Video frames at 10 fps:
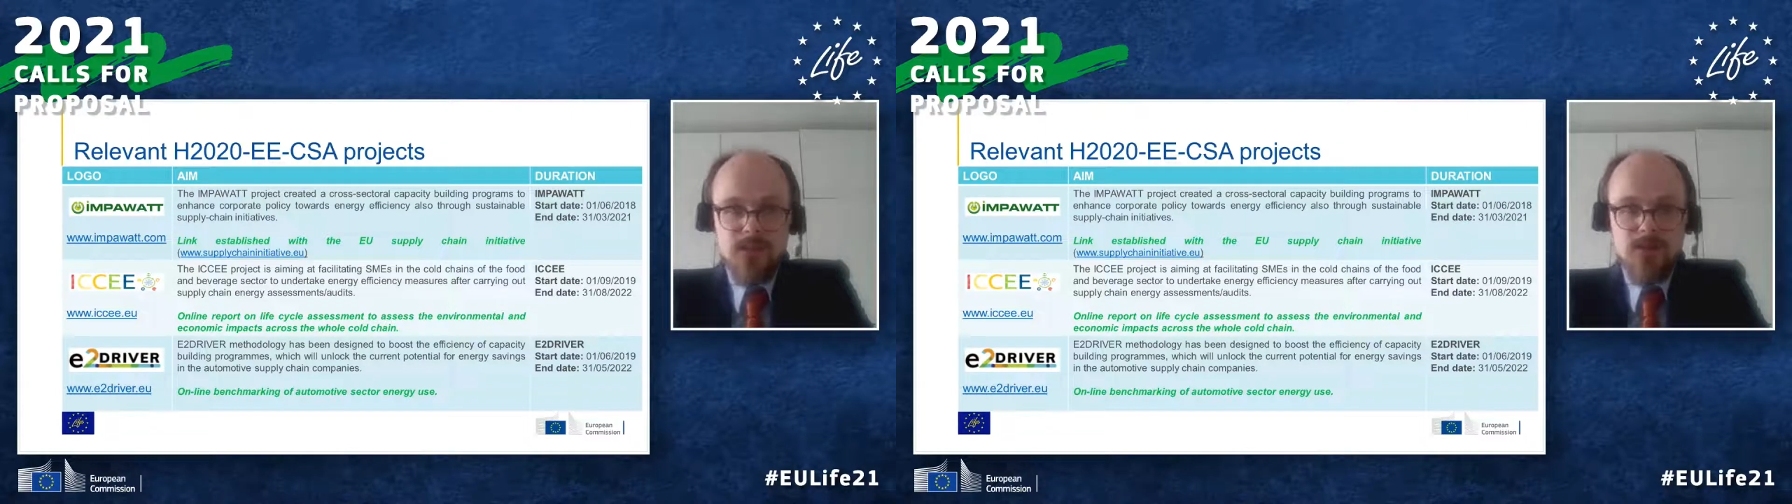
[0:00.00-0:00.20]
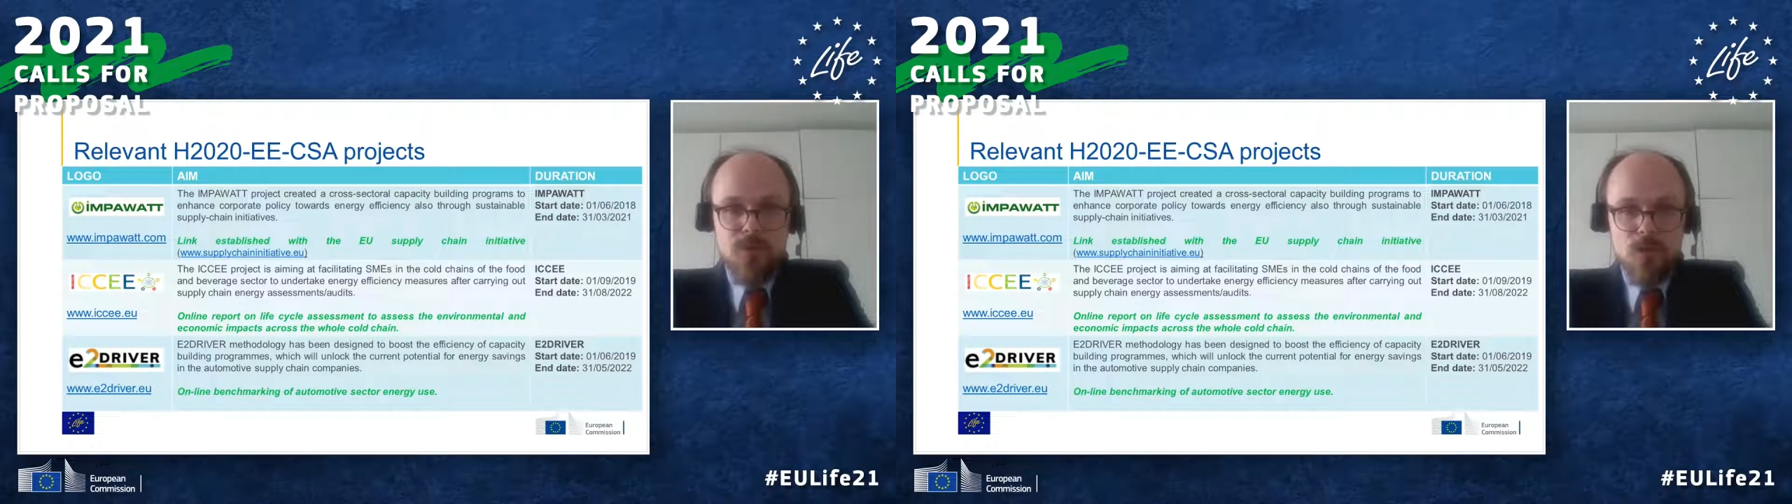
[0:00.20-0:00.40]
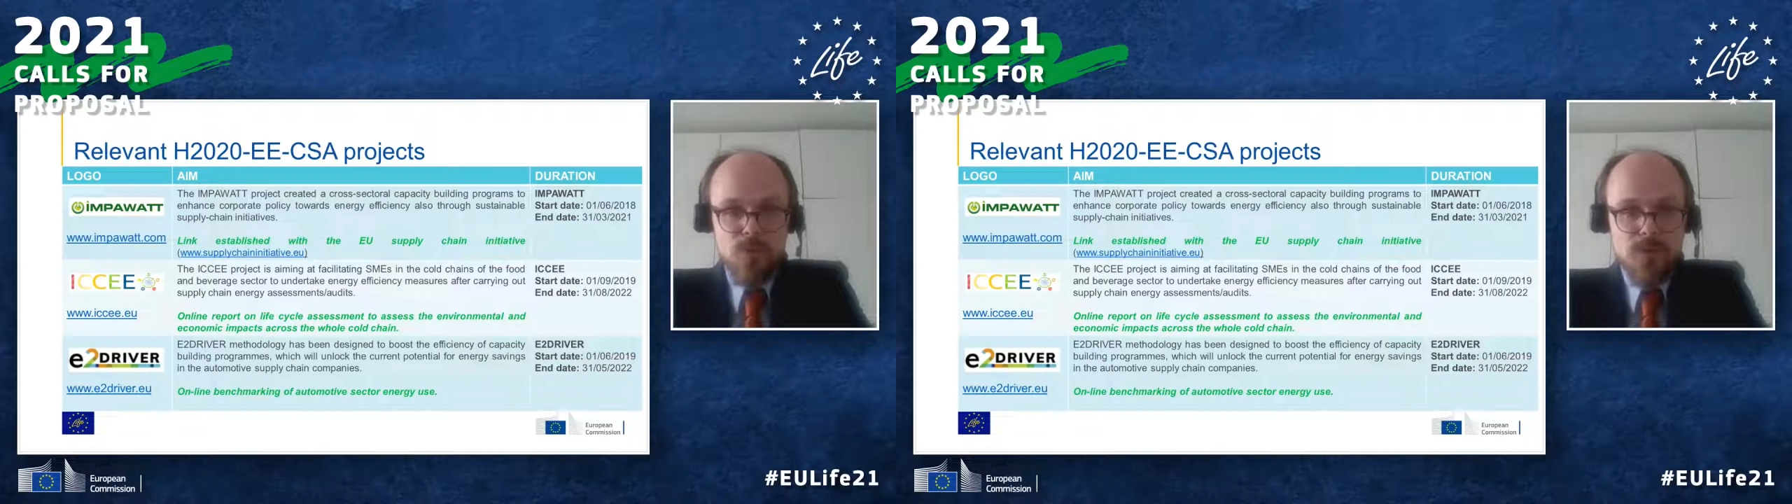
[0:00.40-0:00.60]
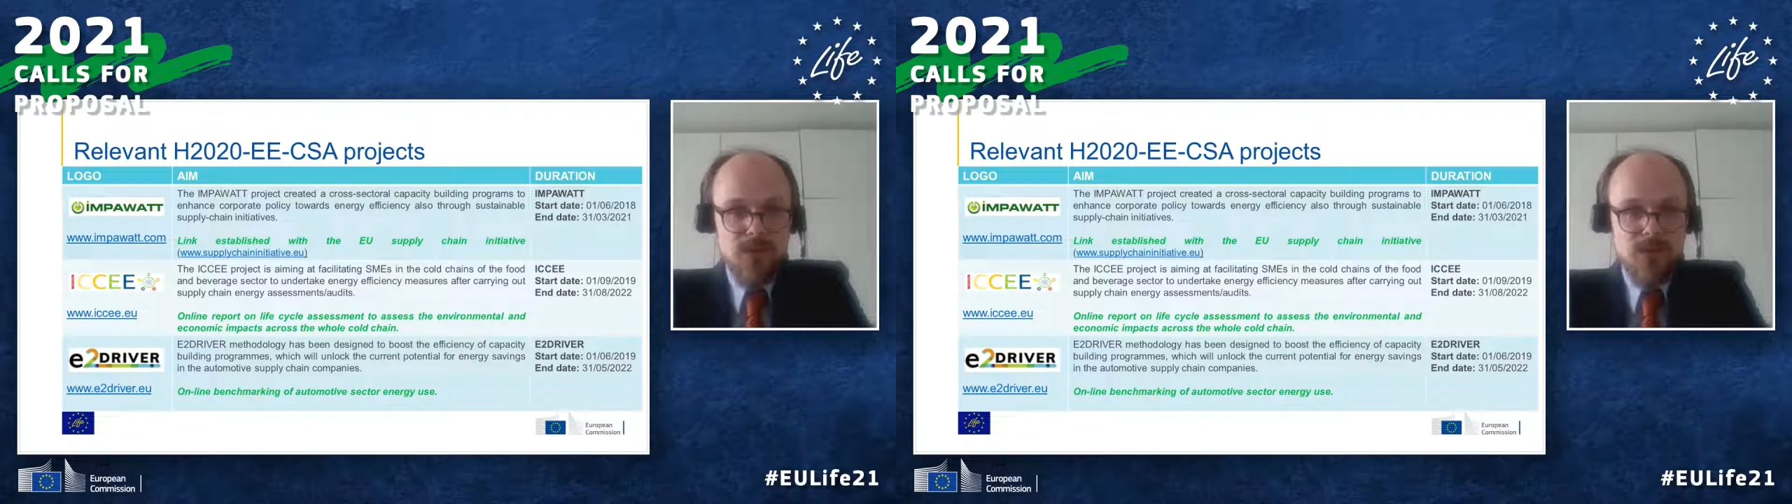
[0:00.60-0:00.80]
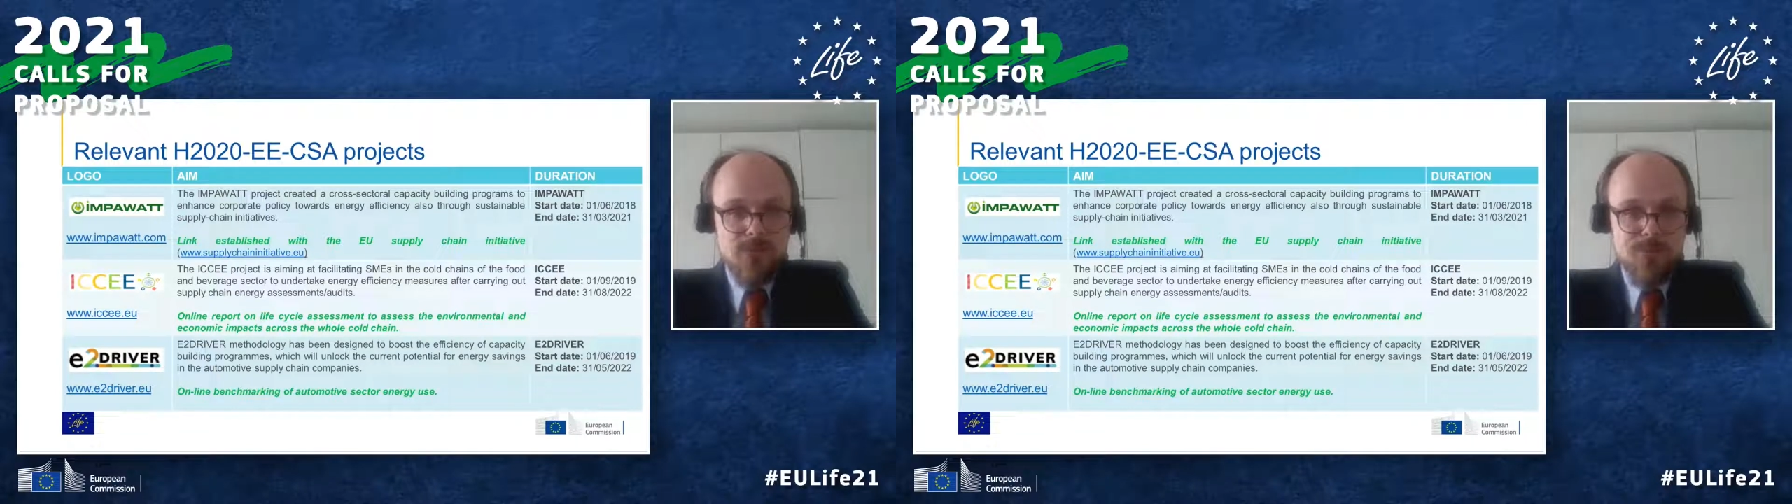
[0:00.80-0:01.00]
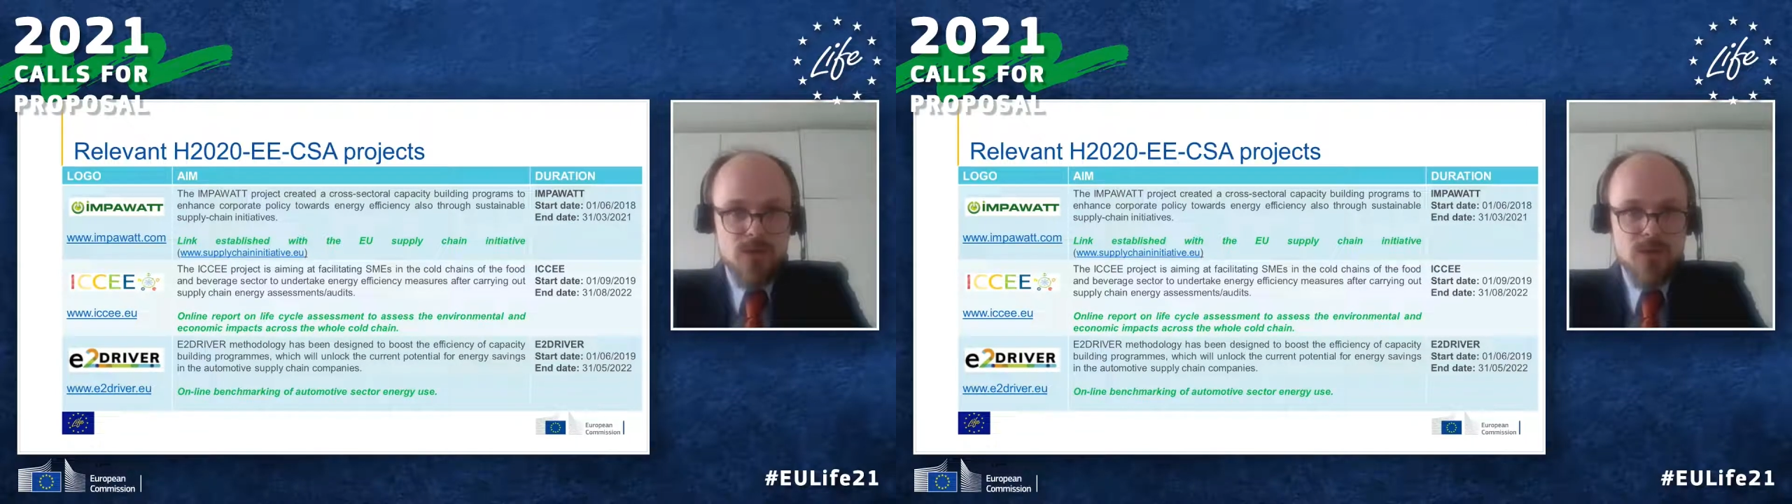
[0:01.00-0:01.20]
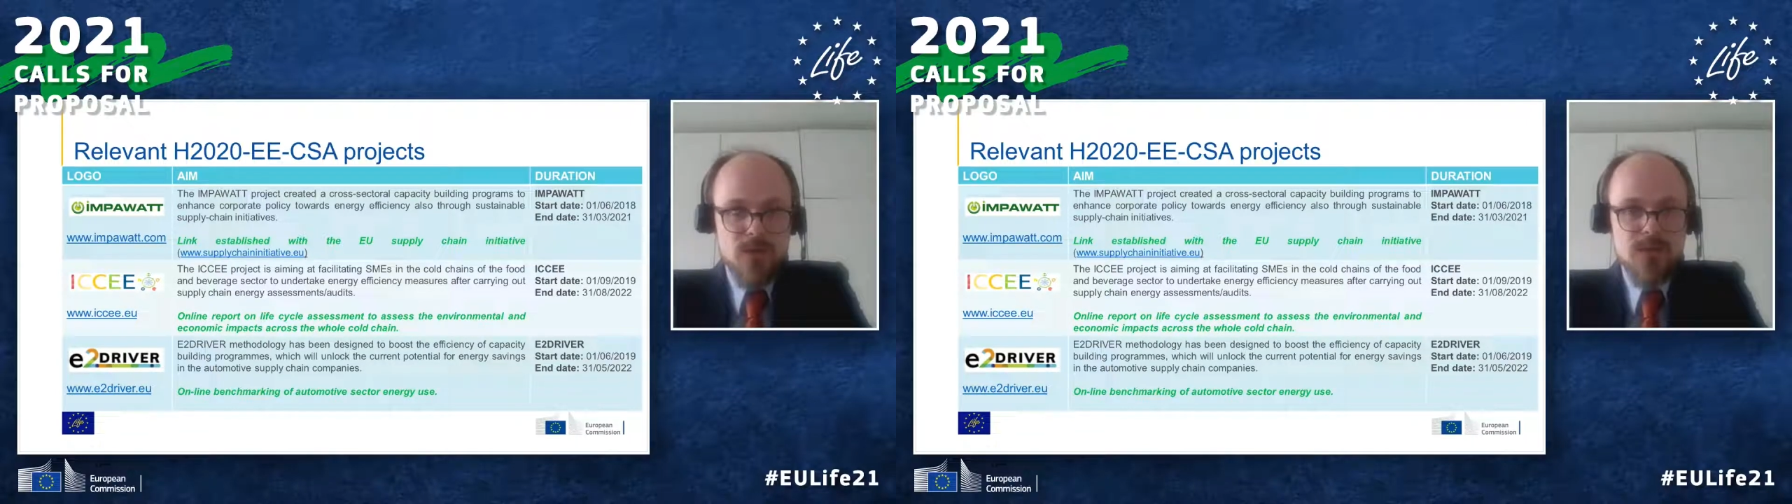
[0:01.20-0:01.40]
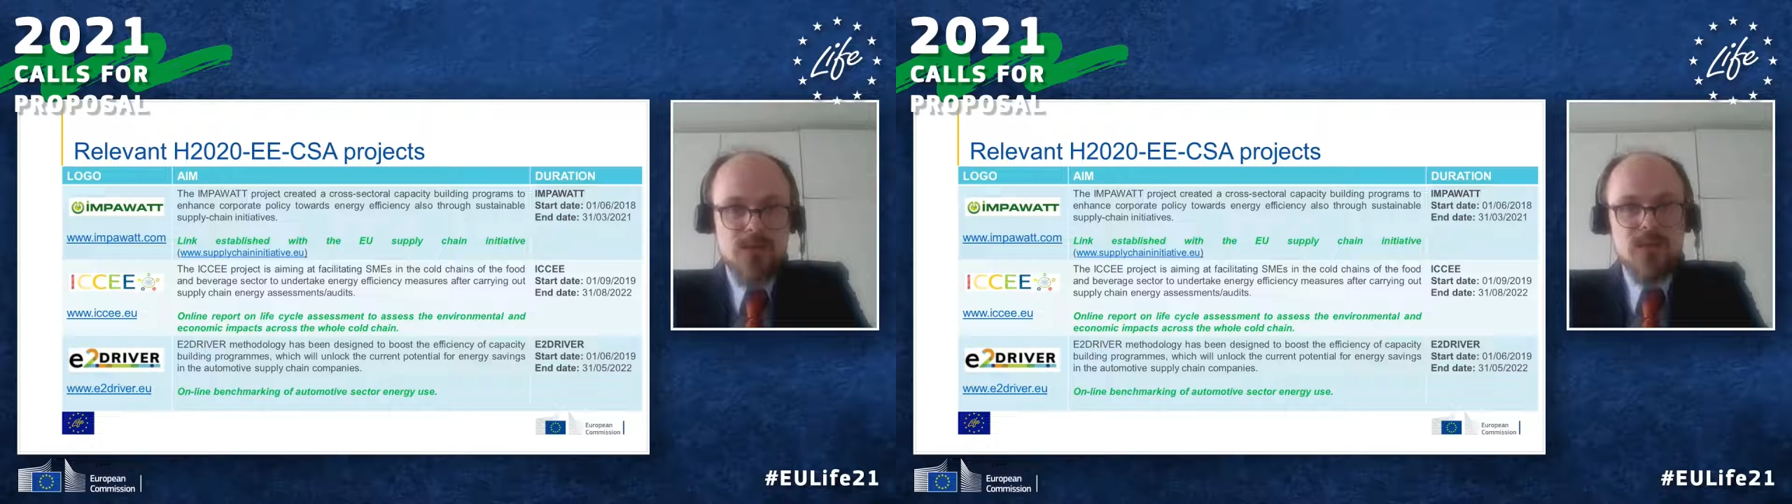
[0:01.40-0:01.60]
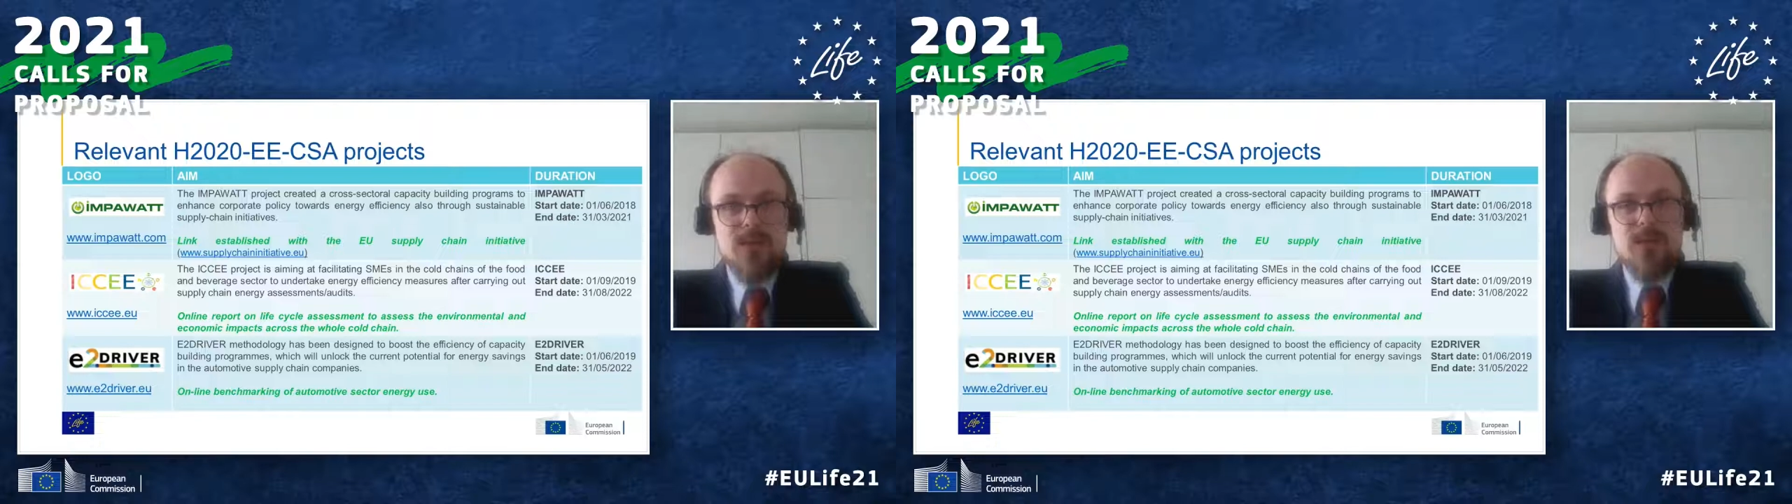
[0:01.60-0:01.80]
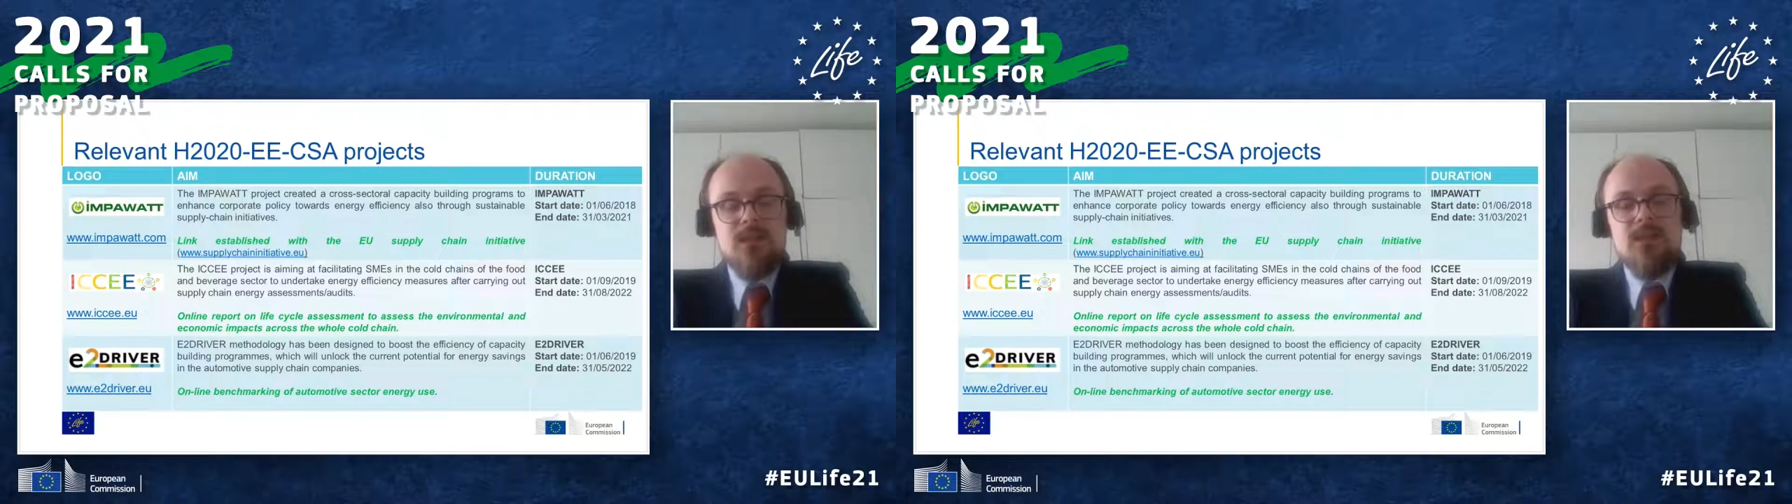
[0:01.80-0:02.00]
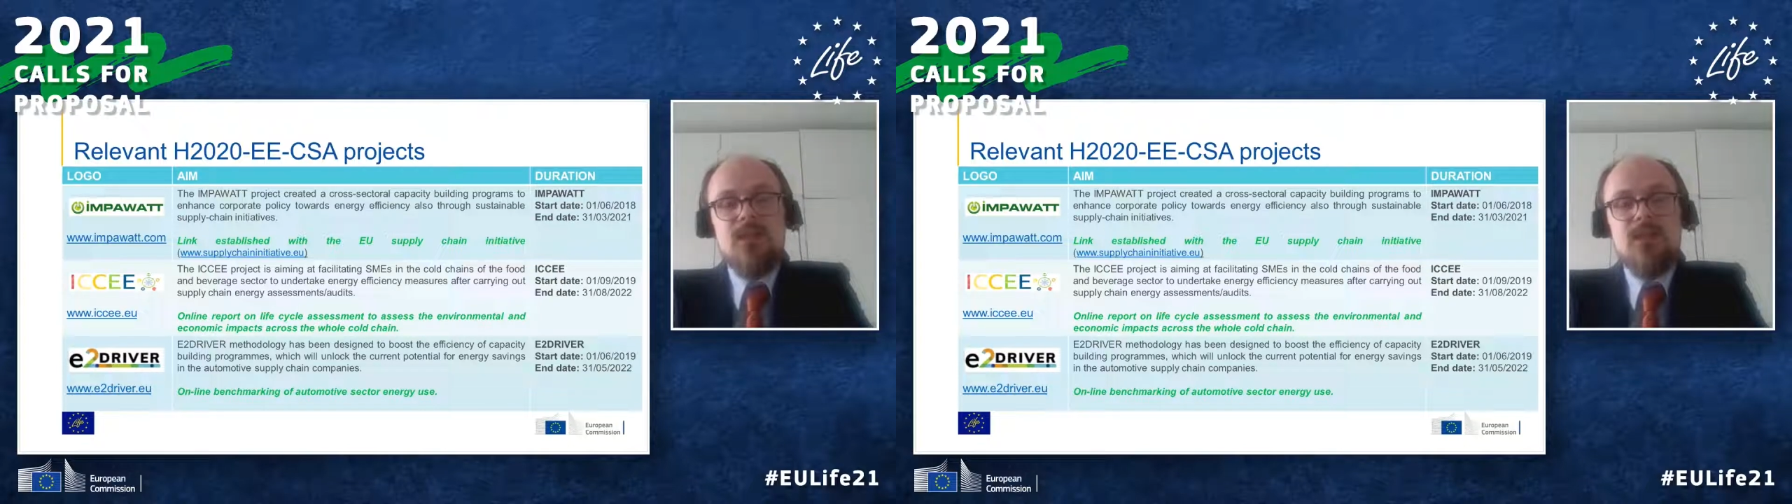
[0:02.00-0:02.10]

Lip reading: the following 3 projects that